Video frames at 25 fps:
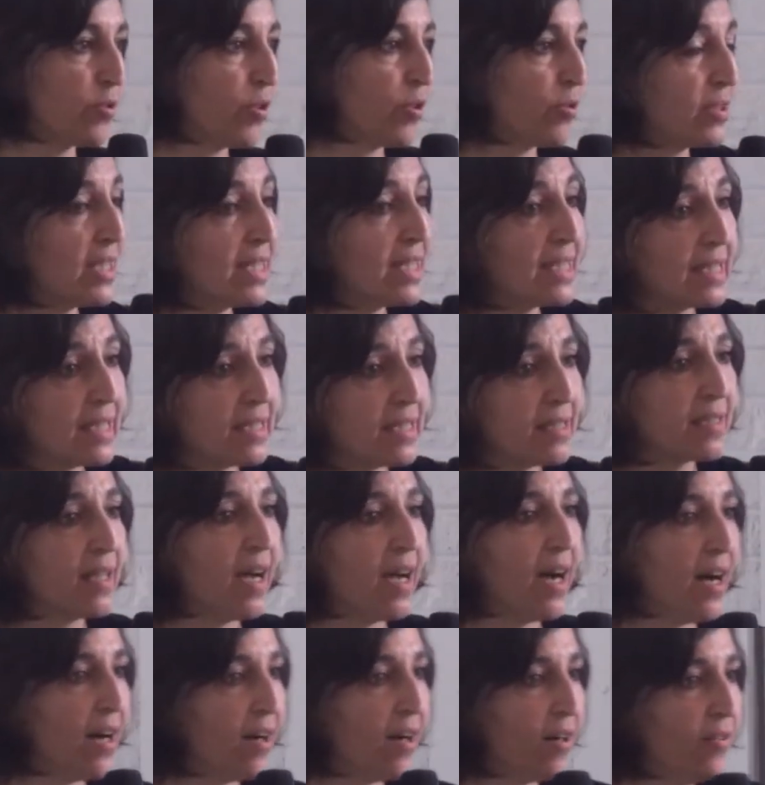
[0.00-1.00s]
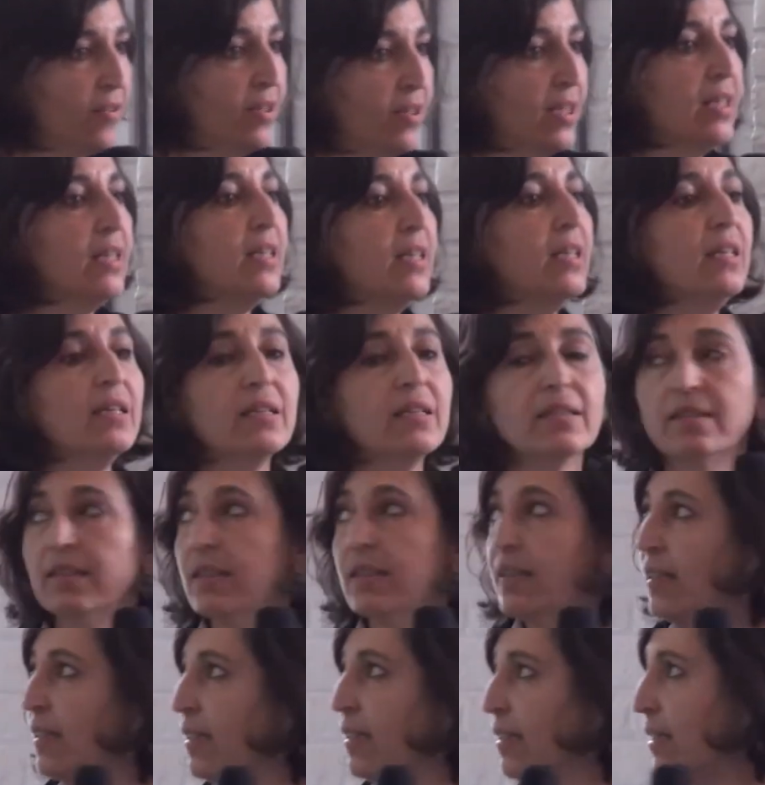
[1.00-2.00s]
So this is how
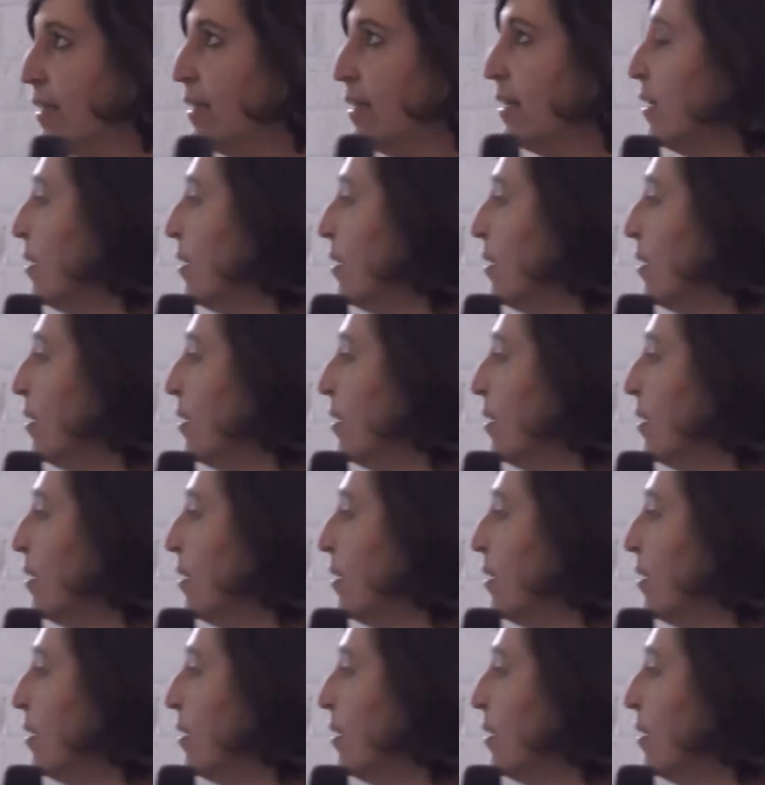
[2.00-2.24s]
the